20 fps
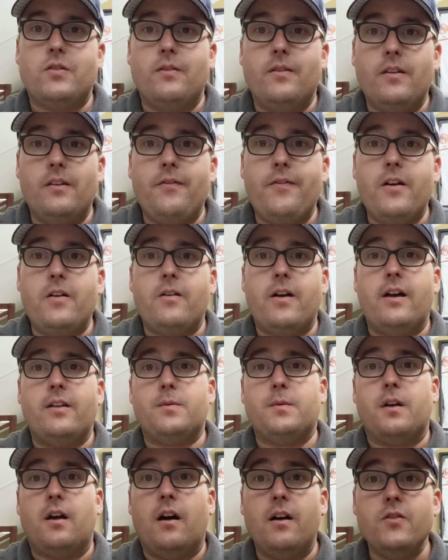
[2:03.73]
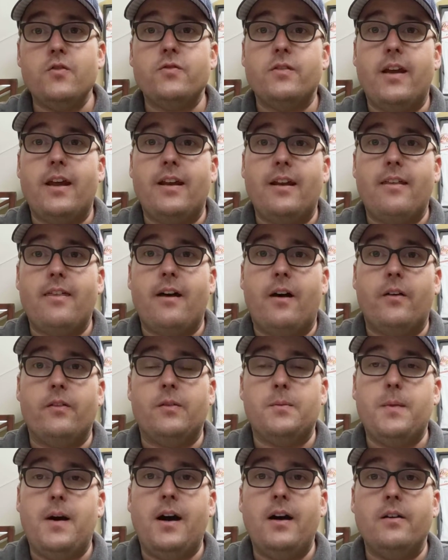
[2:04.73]
So this vehicle has about
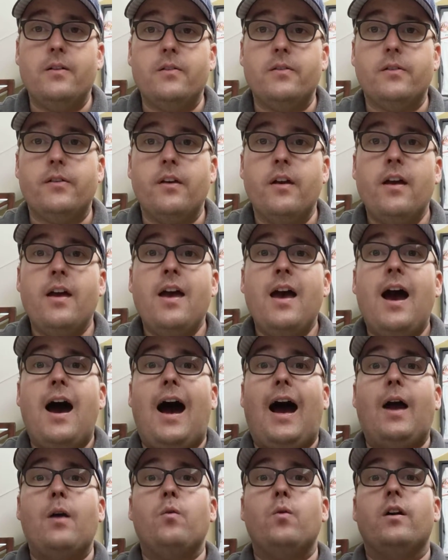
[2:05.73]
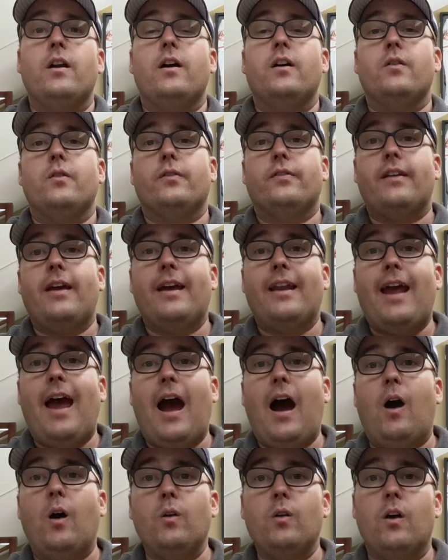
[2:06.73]
180,000 miles. I want to understand
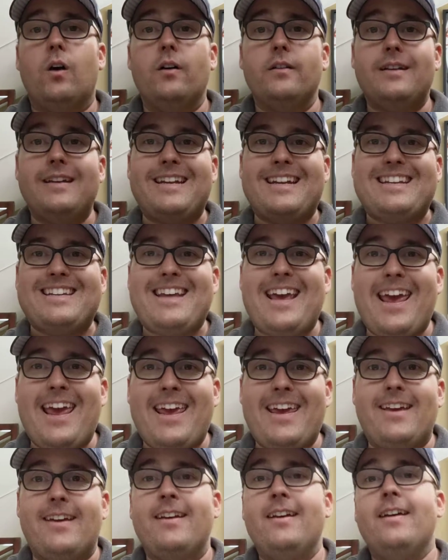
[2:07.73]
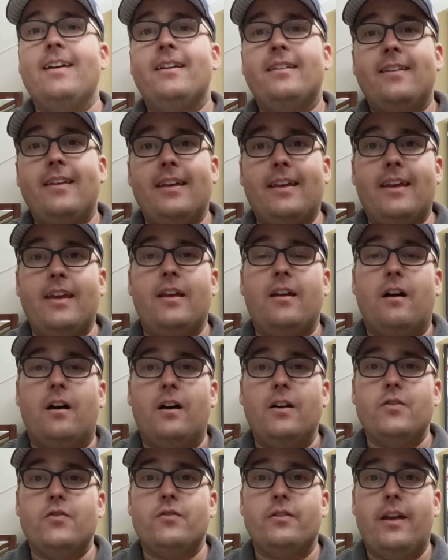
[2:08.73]
how long did it take to get
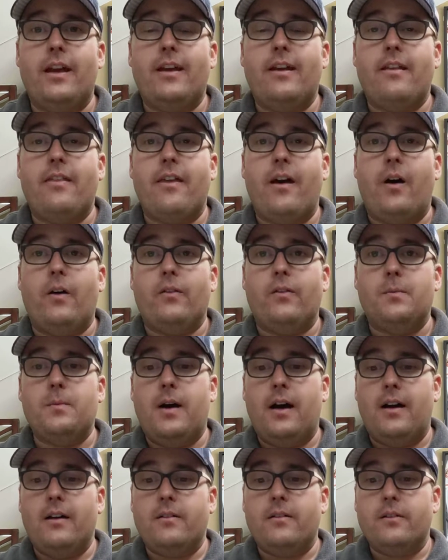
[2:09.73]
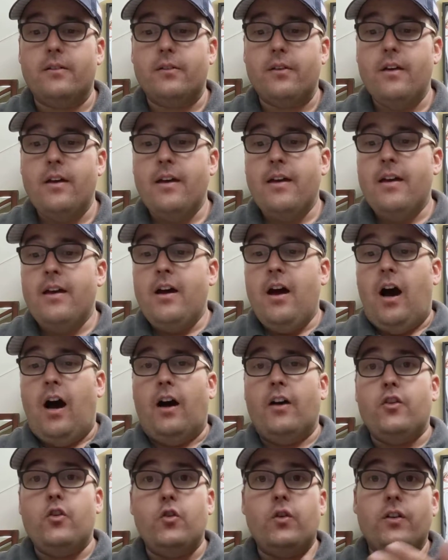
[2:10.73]
180,000 miles.
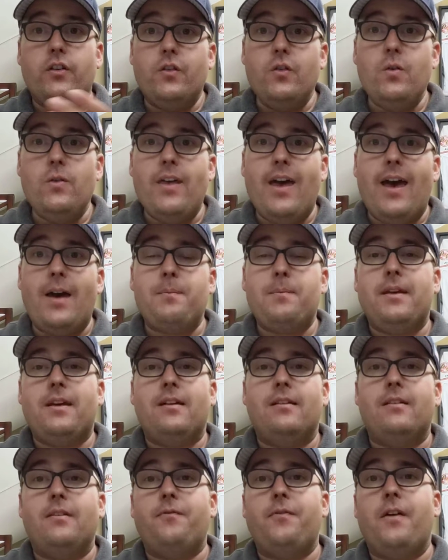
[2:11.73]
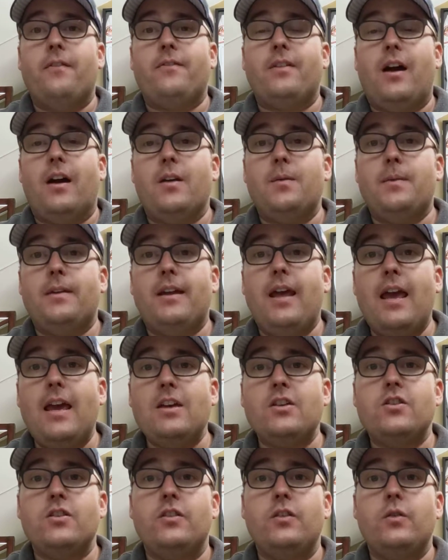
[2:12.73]
You can do that because if you have
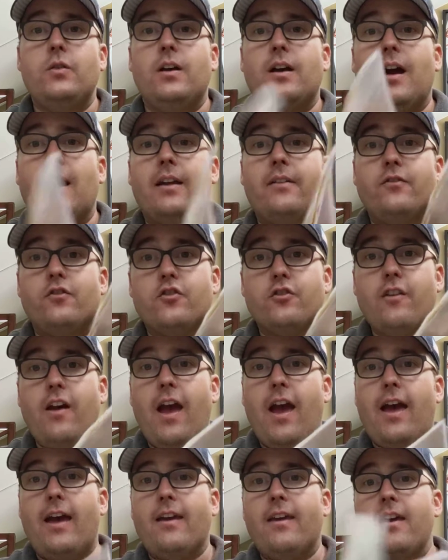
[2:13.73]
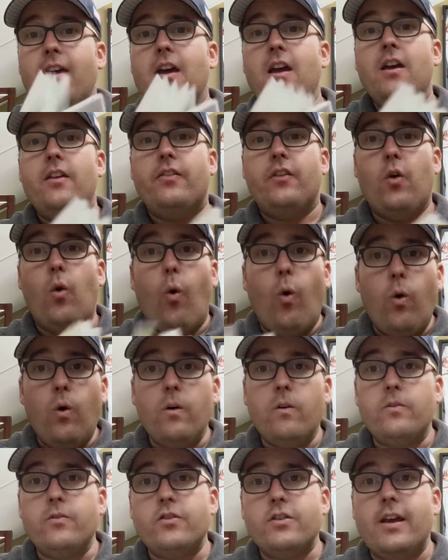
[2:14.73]
documentation, you can kind of track the
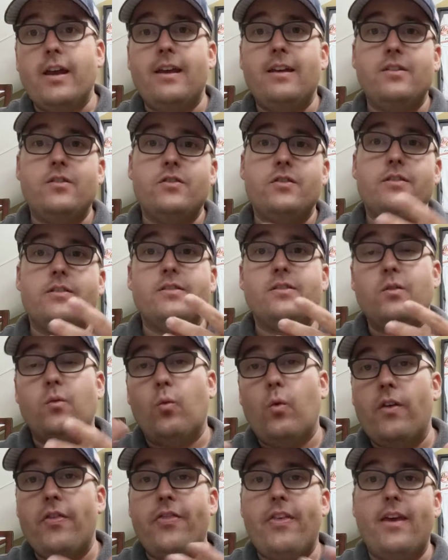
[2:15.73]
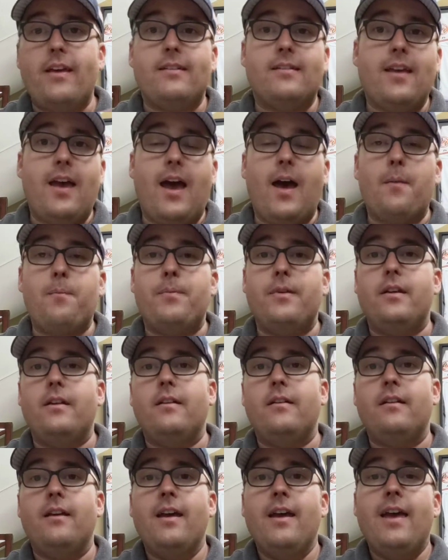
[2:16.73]
oil changes and when things
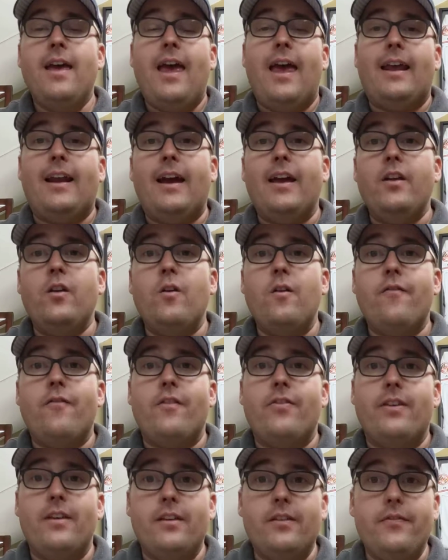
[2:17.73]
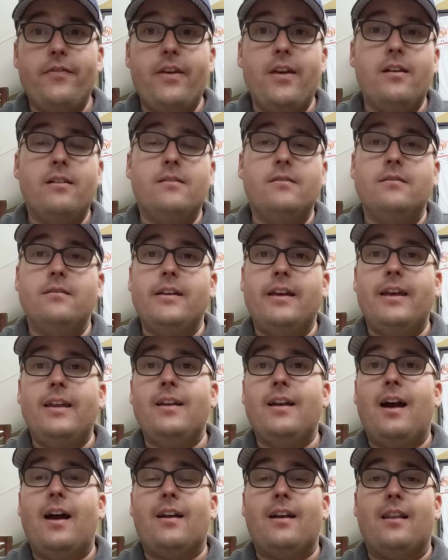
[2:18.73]
happened. And I know for this vehicle,
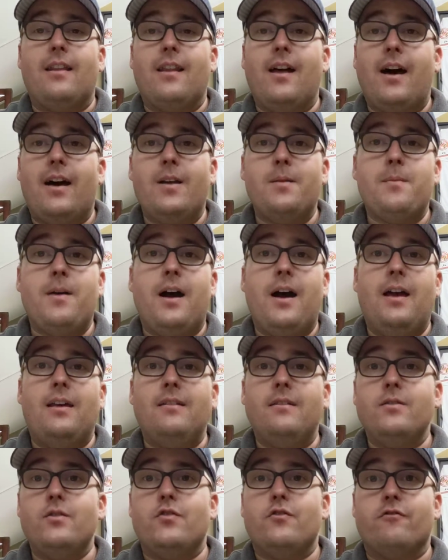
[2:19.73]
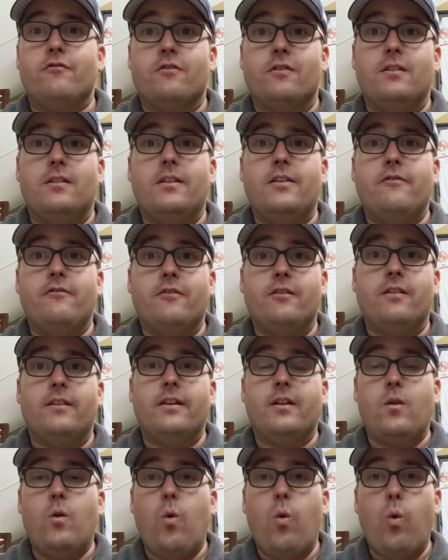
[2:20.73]
it got a lot of mileage really,
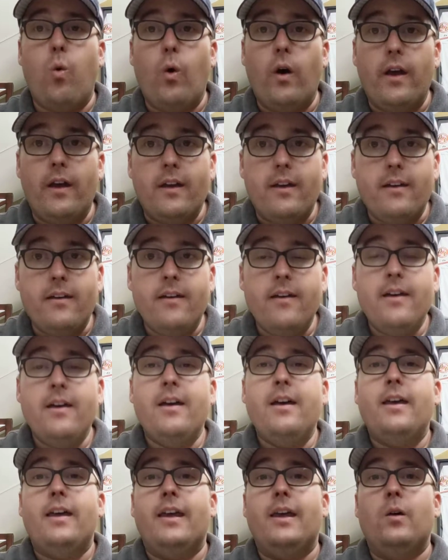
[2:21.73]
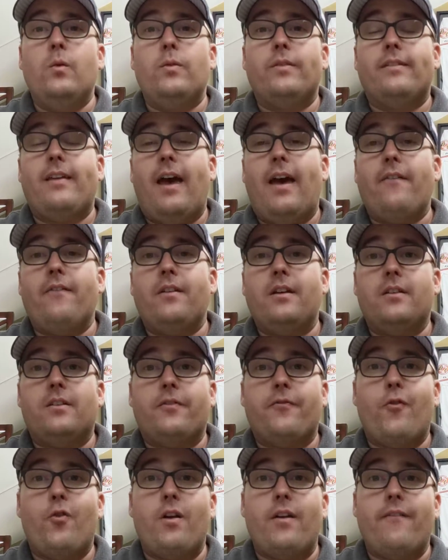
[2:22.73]
really quick. It was having
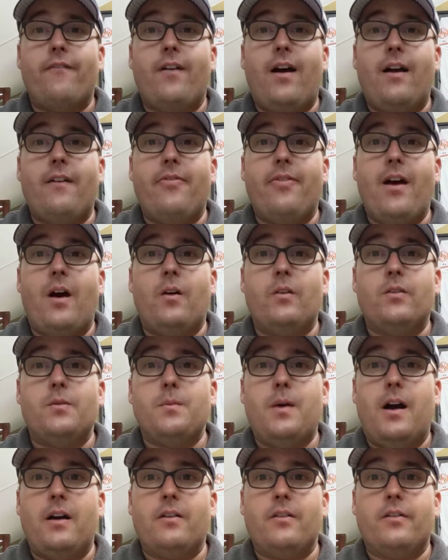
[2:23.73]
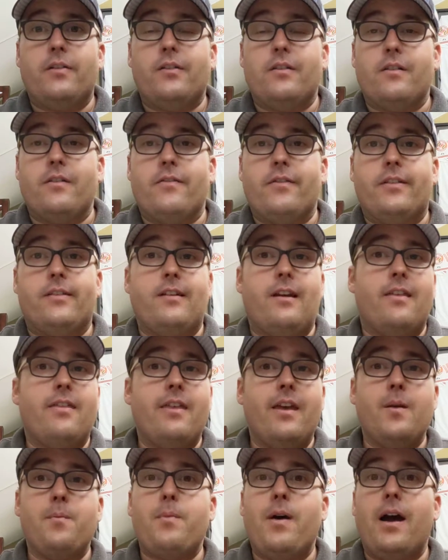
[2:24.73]
its 45,000 mile service, I
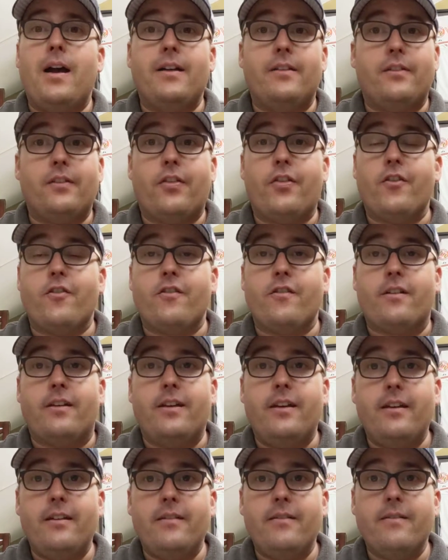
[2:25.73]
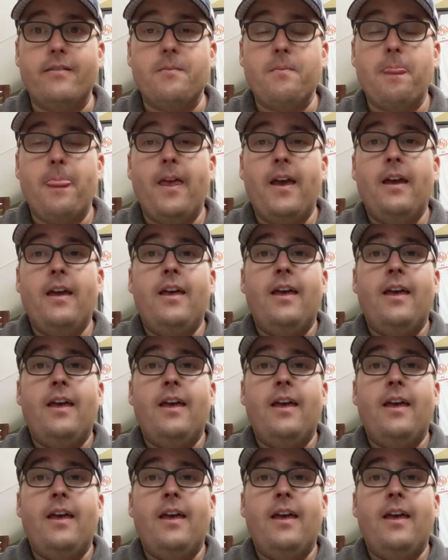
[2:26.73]
think, by its third year.